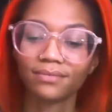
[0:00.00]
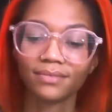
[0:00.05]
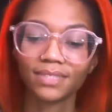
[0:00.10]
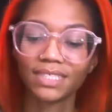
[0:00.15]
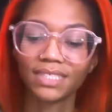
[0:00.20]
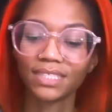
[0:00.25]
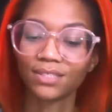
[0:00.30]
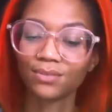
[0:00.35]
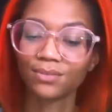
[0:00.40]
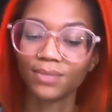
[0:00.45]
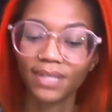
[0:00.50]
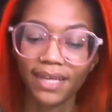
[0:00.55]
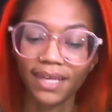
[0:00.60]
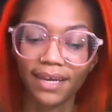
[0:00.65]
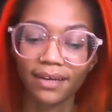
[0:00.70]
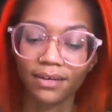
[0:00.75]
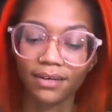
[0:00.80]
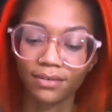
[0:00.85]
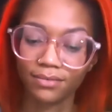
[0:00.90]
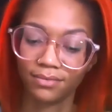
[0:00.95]
Let's do it
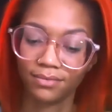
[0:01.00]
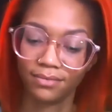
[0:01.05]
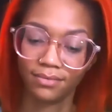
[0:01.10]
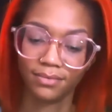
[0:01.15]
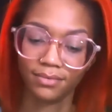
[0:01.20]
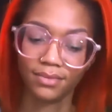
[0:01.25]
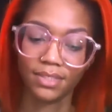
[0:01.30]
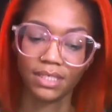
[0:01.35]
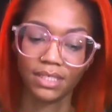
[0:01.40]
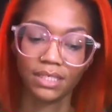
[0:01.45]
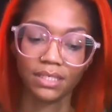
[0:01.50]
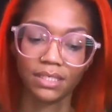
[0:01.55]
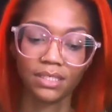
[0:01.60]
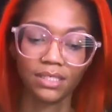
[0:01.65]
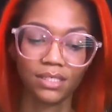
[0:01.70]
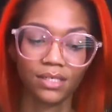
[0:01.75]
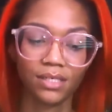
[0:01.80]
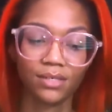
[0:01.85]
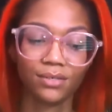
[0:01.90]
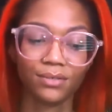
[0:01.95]
now.
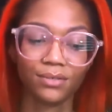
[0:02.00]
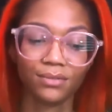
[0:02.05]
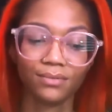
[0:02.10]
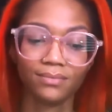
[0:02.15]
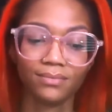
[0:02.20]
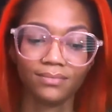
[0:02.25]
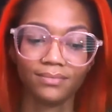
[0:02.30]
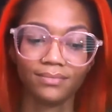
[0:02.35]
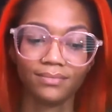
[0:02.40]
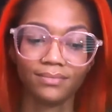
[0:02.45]
So,